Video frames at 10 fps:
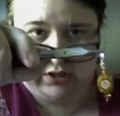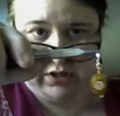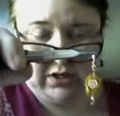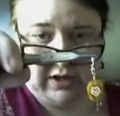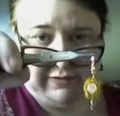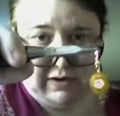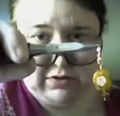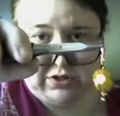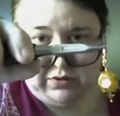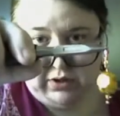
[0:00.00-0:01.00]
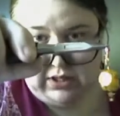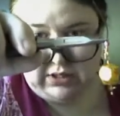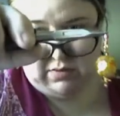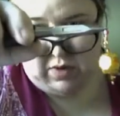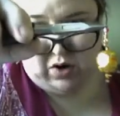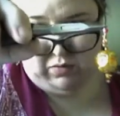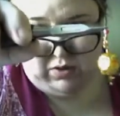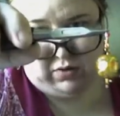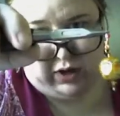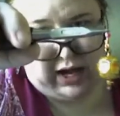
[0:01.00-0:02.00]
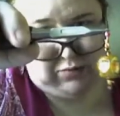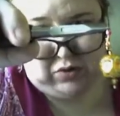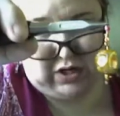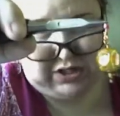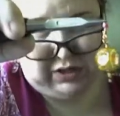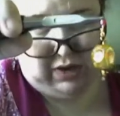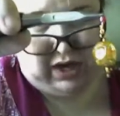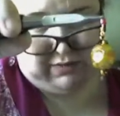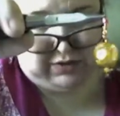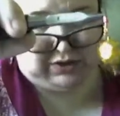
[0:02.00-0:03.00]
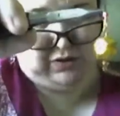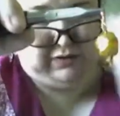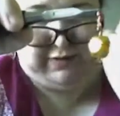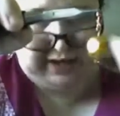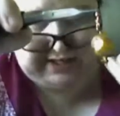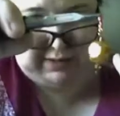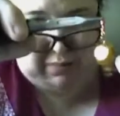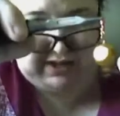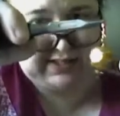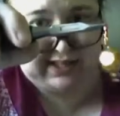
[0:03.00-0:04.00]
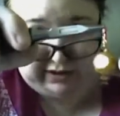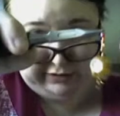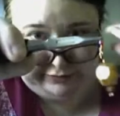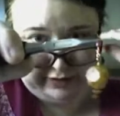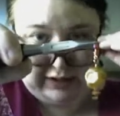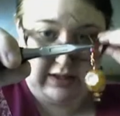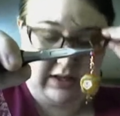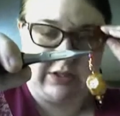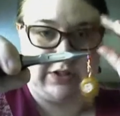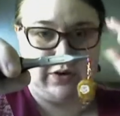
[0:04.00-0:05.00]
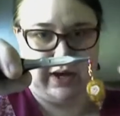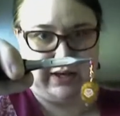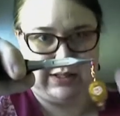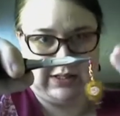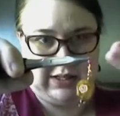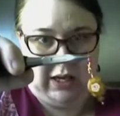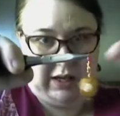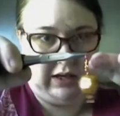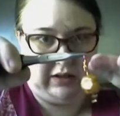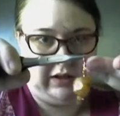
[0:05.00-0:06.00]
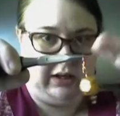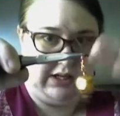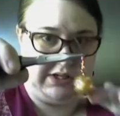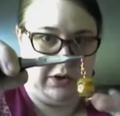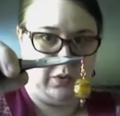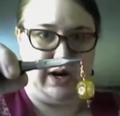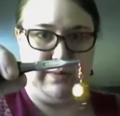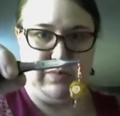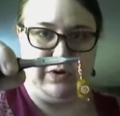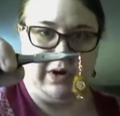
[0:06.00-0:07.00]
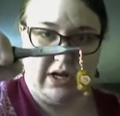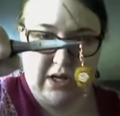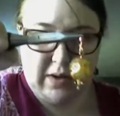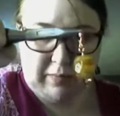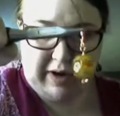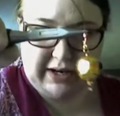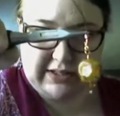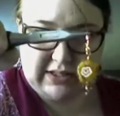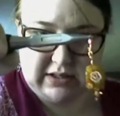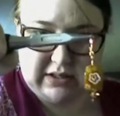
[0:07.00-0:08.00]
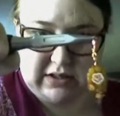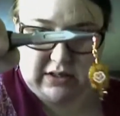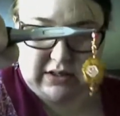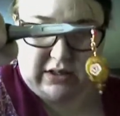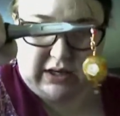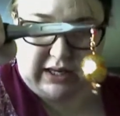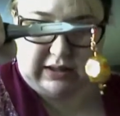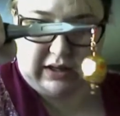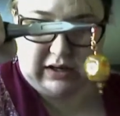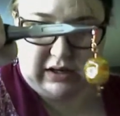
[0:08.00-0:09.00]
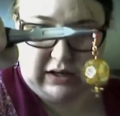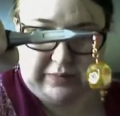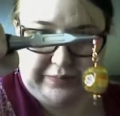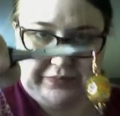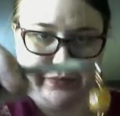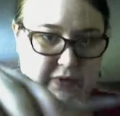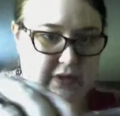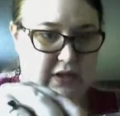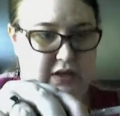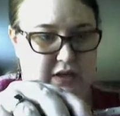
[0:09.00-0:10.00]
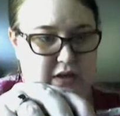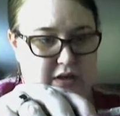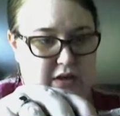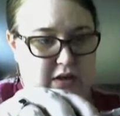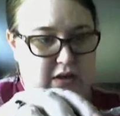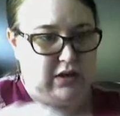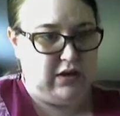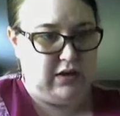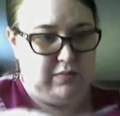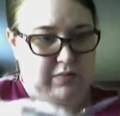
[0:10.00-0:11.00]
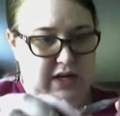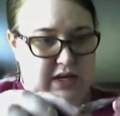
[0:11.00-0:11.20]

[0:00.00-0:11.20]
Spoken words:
towards it. If I was doing this on my own with no camera watching me, I would do it facing myself so I could see a little easier what I'm doing. But you get the idea.